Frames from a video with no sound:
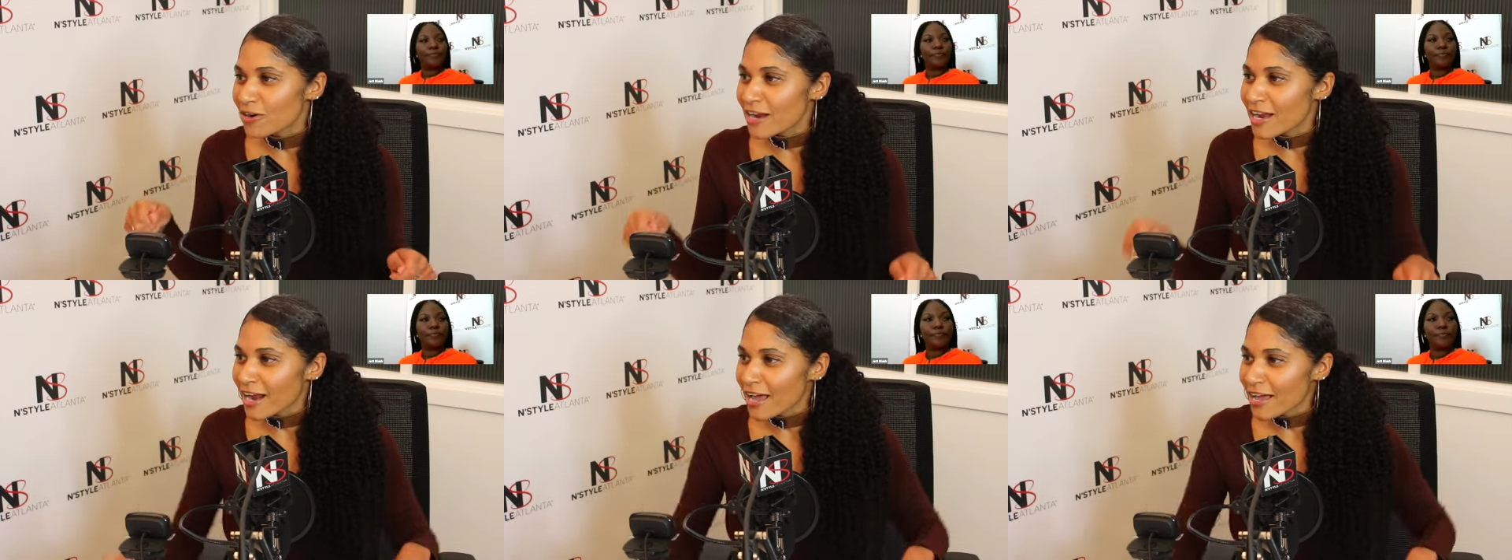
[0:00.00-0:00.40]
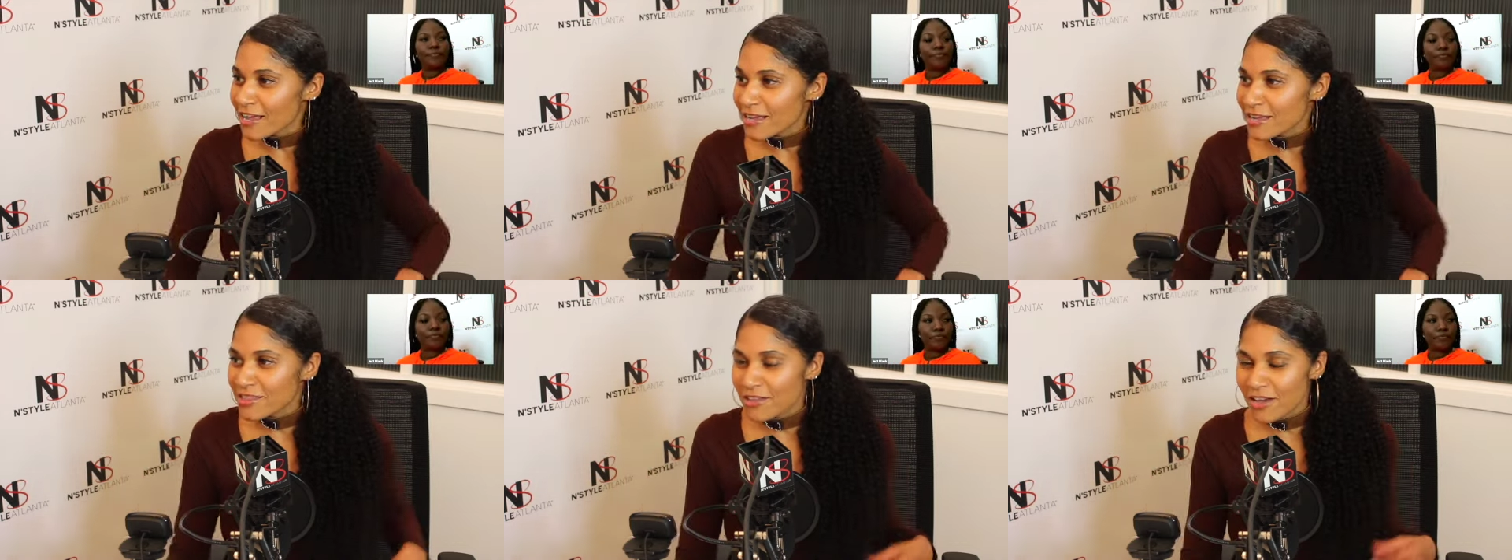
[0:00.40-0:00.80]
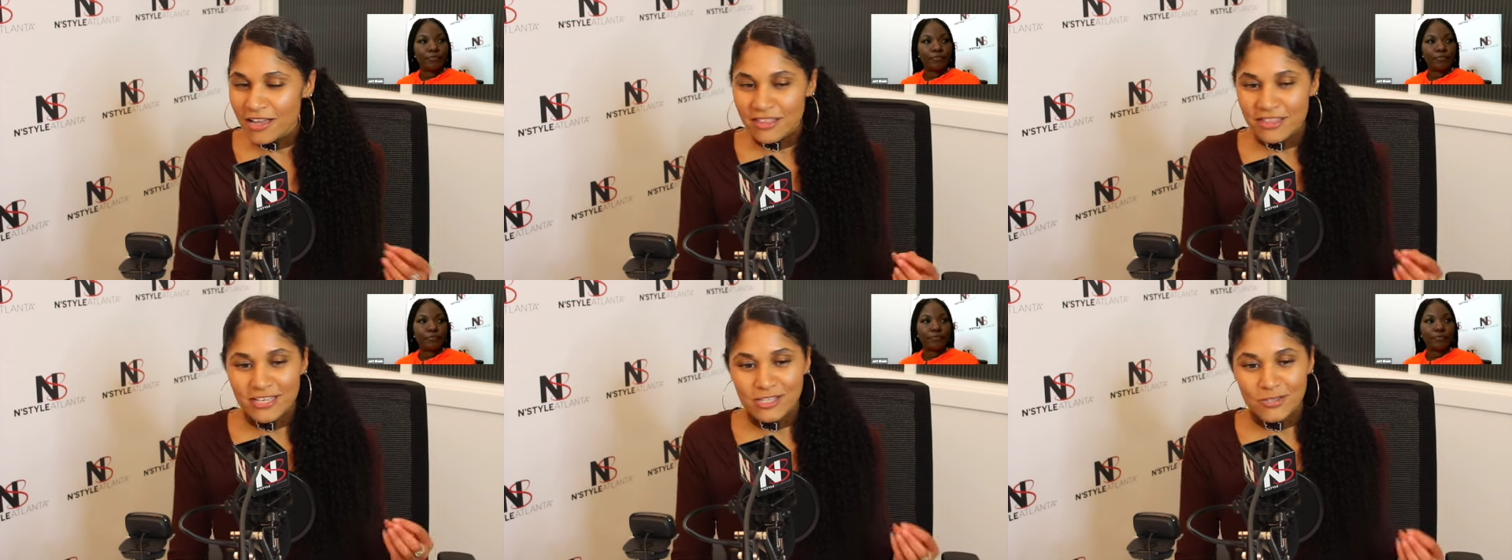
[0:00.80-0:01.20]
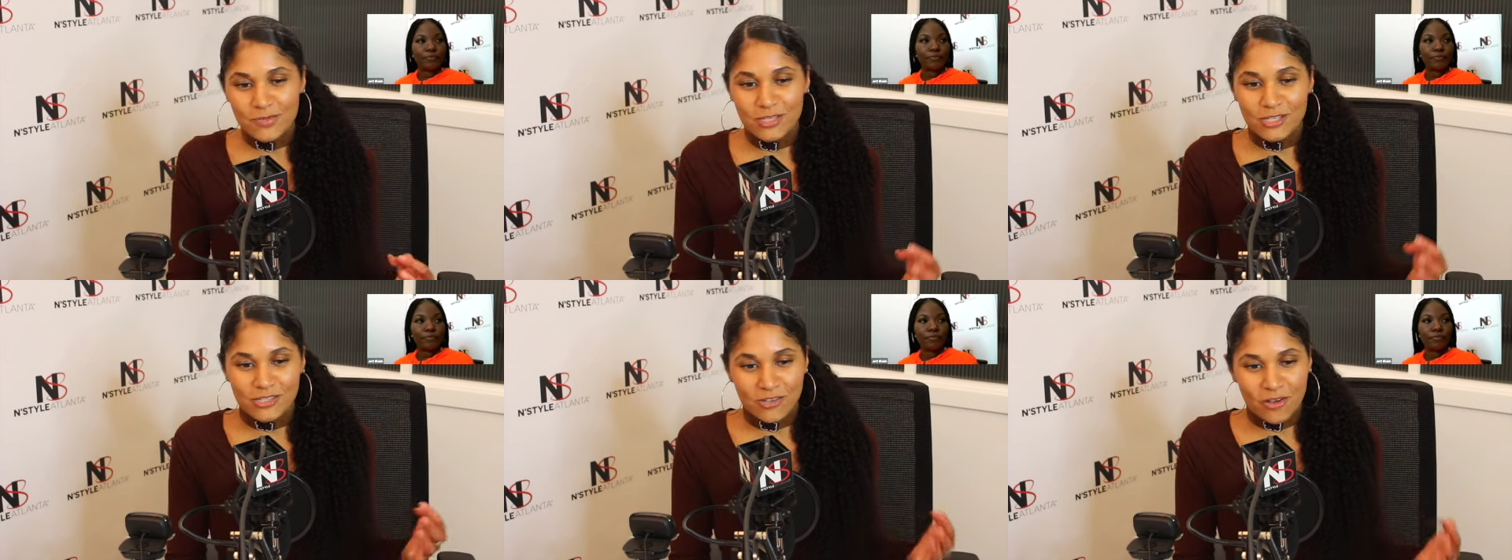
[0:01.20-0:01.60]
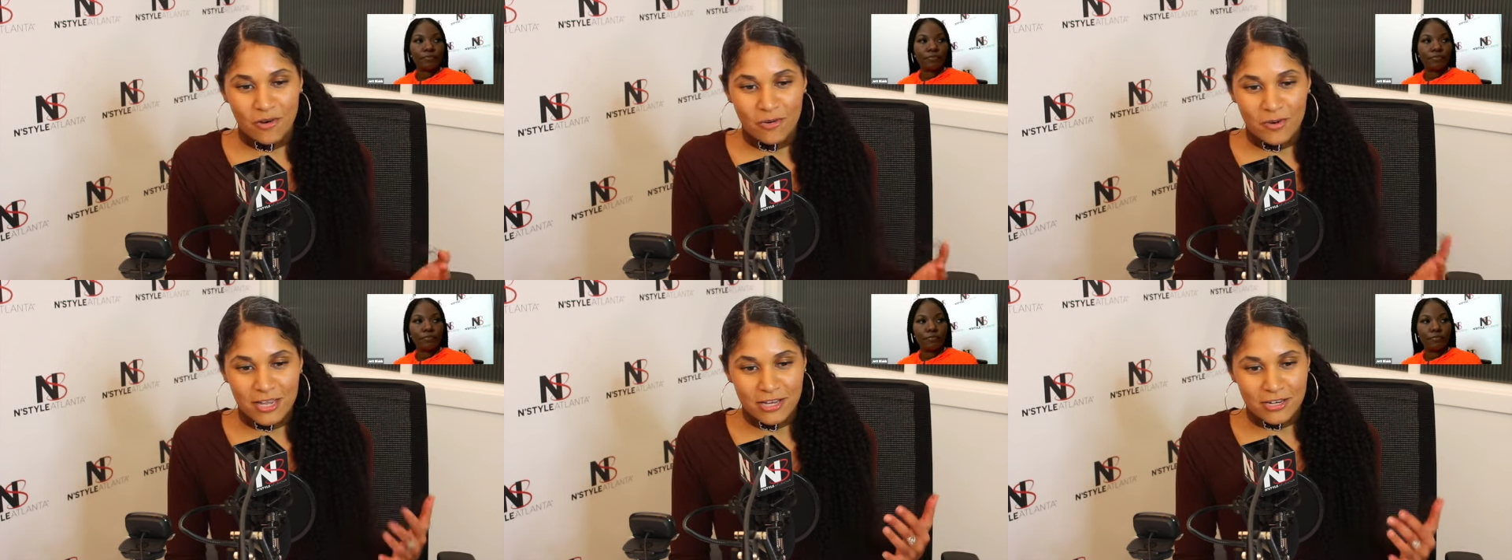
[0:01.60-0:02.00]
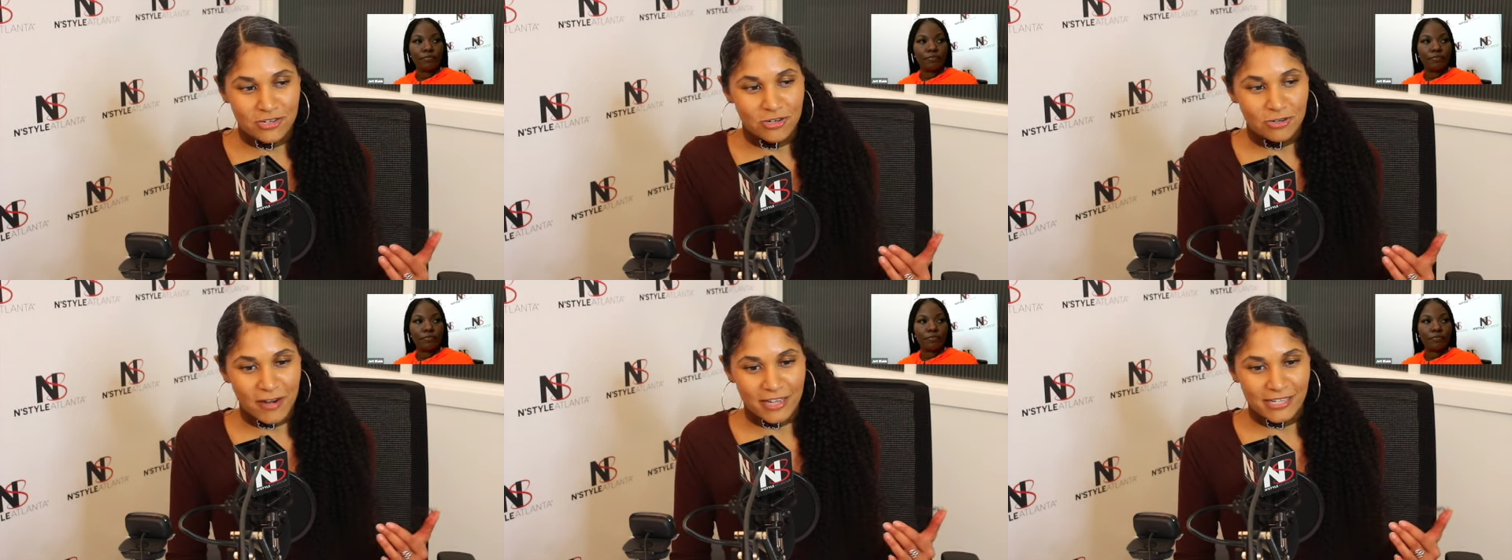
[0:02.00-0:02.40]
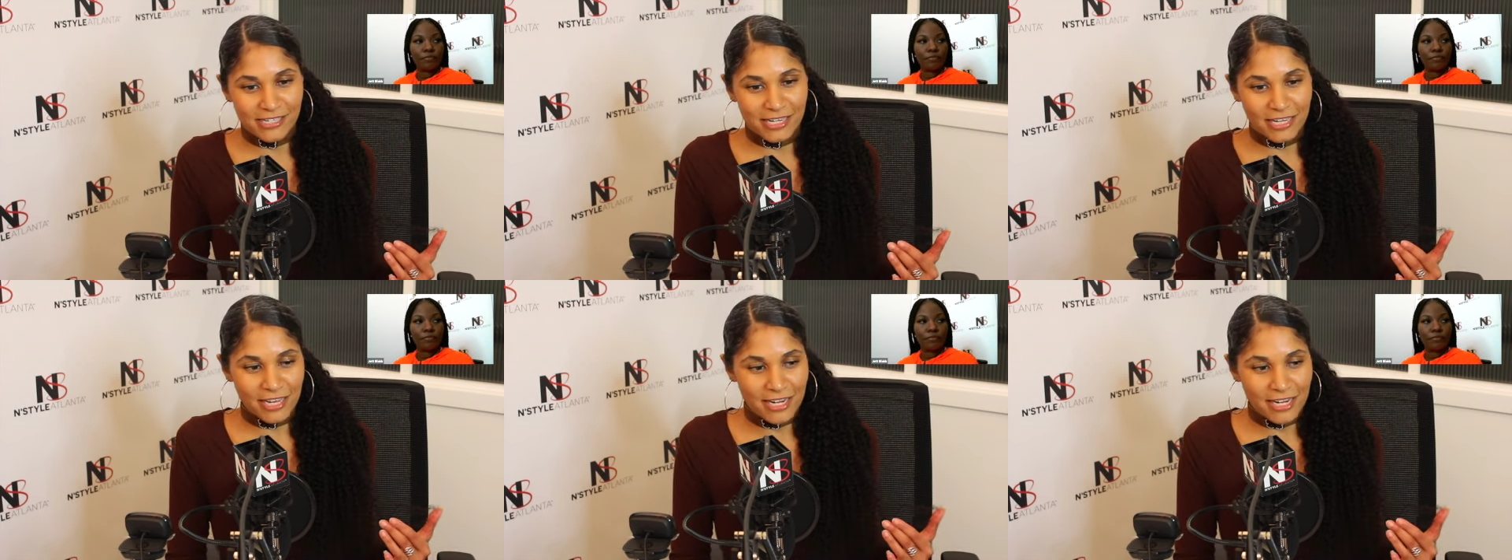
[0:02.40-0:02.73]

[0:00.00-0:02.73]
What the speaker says: and I thought this was so interesting.